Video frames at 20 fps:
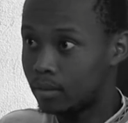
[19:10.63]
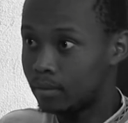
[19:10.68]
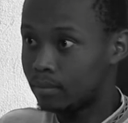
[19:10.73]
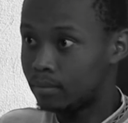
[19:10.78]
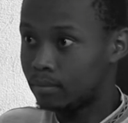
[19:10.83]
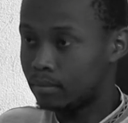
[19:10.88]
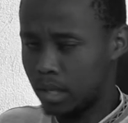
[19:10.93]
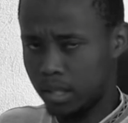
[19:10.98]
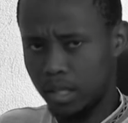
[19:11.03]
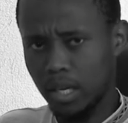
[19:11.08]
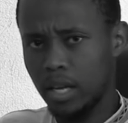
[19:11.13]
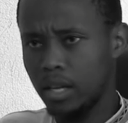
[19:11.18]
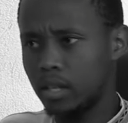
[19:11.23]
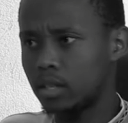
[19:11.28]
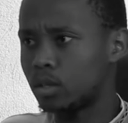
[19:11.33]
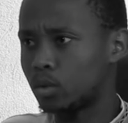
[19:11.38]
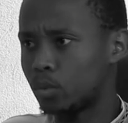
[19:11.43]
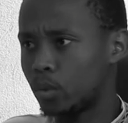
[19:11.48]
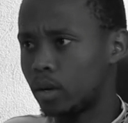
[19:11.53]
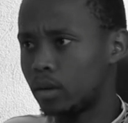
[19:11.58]
Yeah. They say
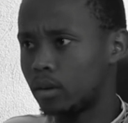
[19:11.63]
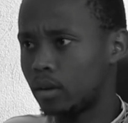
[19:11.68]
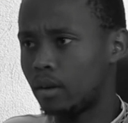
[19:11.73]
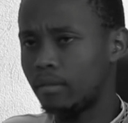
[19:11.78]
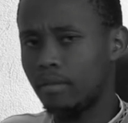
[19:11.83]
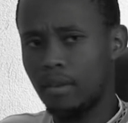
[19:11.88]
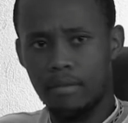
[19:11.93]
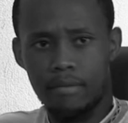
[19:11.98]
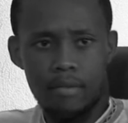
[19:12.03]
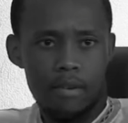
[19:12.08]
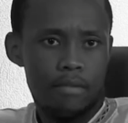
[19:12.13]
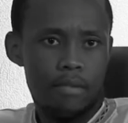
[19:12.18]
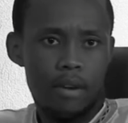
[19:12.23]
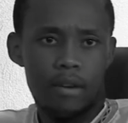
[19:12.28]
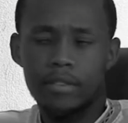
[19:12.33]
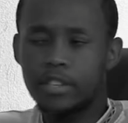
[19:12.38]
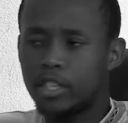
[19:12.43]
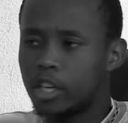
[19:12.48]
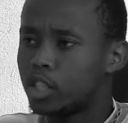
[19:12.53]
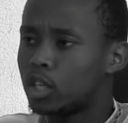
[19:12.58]
it as well. I've
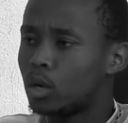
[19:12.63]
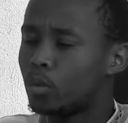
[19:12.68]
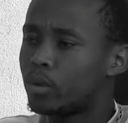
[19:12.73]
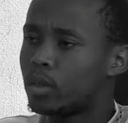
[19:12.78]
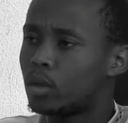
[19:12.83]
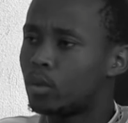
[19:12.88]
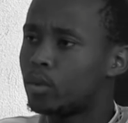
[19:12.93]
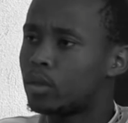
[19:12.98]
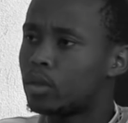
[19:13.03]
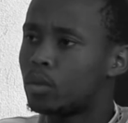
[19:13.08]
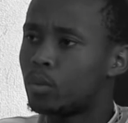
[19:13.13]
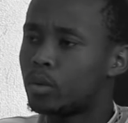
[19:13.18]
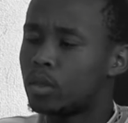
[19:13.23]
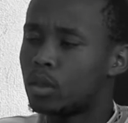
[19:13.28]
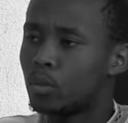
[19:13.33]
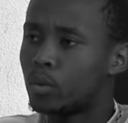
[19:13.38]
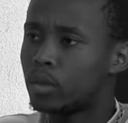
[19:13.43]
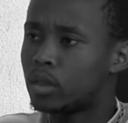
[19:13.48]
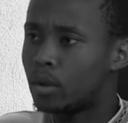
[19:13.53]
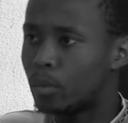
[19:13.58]
interacted with
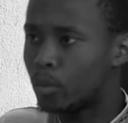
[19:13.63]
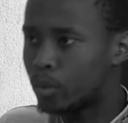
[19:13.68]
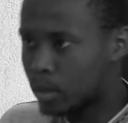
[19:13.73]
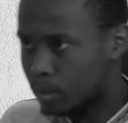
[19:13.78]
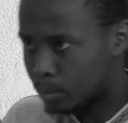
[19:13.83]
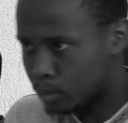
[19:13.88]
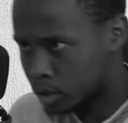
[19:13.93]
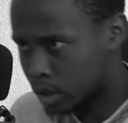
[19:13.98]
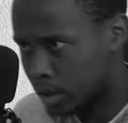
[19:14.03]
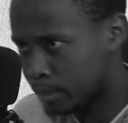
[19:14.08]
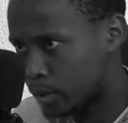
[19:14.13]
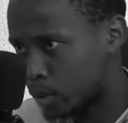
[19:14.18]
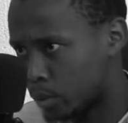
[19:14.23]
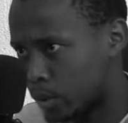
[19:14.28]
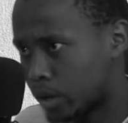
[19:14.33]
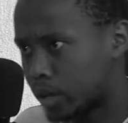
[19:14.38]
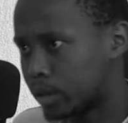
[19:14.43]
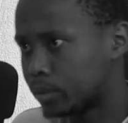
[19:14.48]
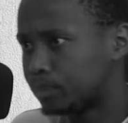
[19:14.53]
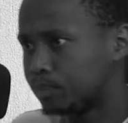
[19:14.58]
the Muslim to
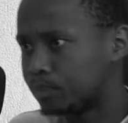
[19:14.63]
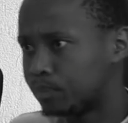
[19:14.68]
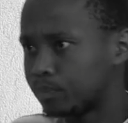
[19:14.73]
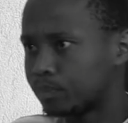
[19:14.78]
work.